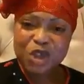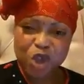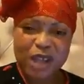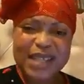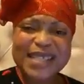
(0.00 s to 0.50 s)

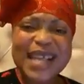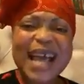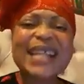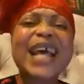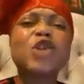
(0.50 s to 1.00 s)
You
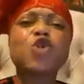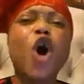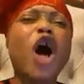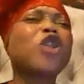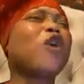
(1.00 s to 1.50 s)
understand?
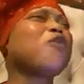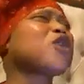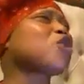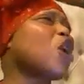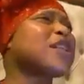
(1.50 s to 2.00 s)
So all of
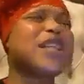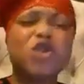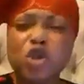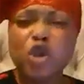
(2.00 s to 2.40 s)
a sudden,